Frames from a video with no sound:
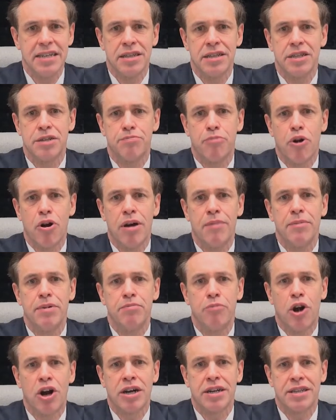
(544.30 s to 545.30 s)
the department
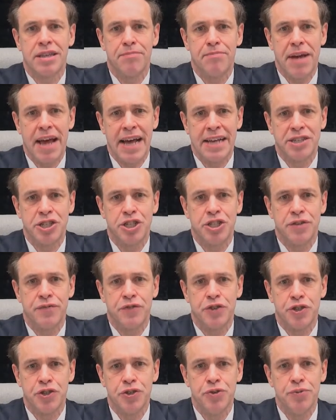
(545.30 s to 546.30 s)
marked the passage
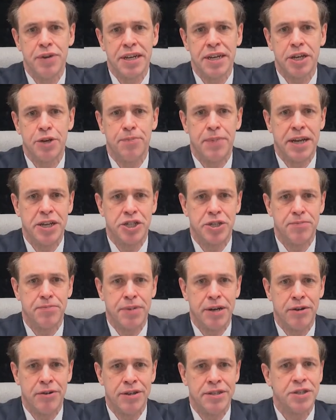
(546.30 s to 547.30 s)
of 2 incubation
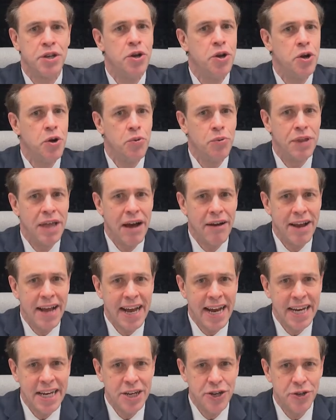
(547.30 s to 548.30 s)
periods without
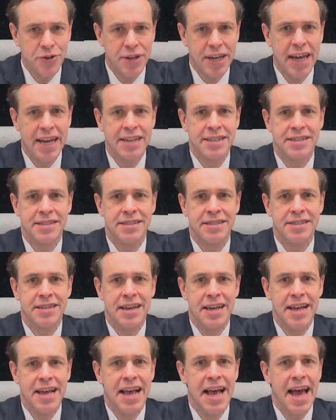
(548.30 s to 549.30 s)
any new cases,
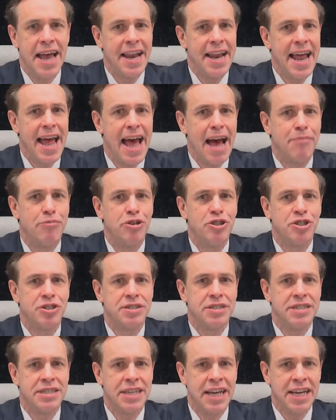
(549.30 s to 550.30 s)
and it happened
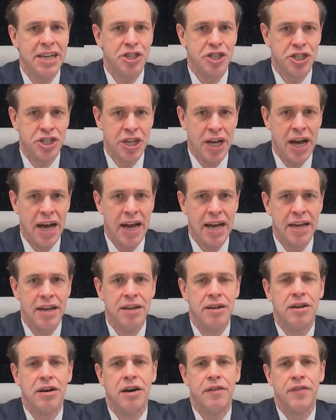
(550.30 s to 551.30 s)
just days shy
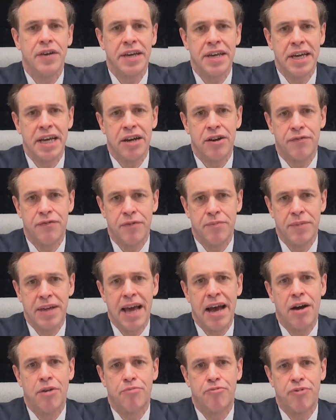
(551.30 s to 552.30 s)
of a year from the
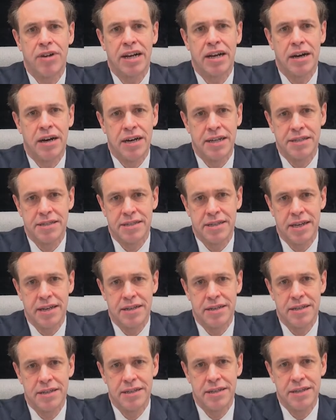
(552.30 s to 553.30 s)
outbreak onset.